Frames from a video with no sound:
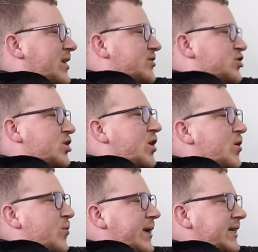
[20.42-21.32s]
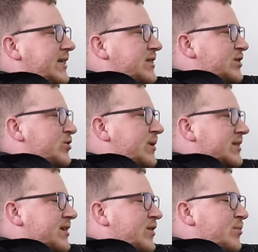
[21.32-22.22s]
So we need to do
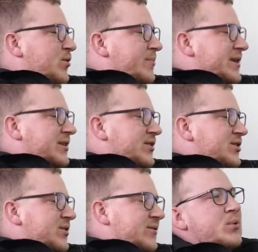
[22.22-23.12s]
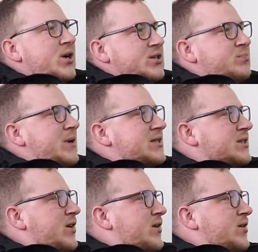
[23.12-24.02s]
best car bought, best car sold. But best
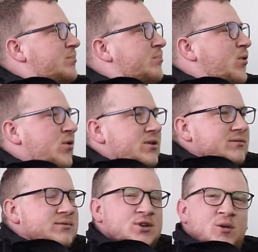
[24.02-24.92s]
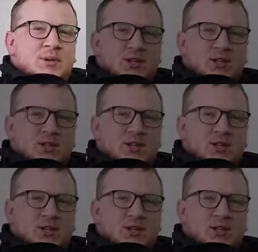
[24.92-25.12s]
car bought, it's gotta be